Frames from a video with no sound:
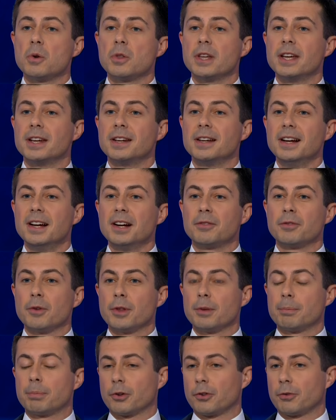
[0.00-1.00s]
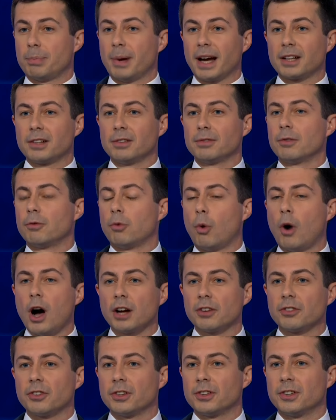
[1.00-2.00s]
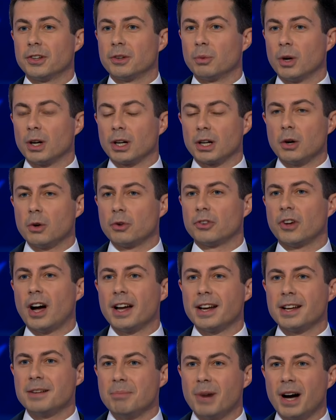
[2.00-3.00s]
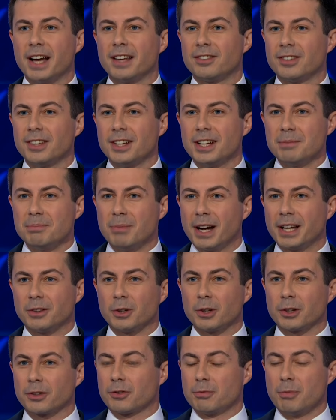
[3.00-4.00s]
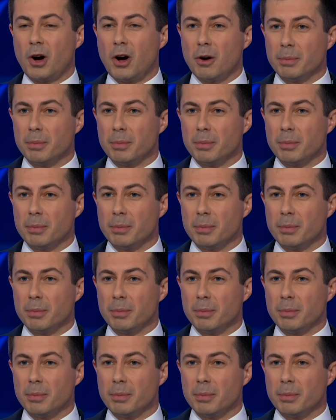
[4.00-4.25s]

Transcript: that from the perspective of Washington, what goes on in my city might look small,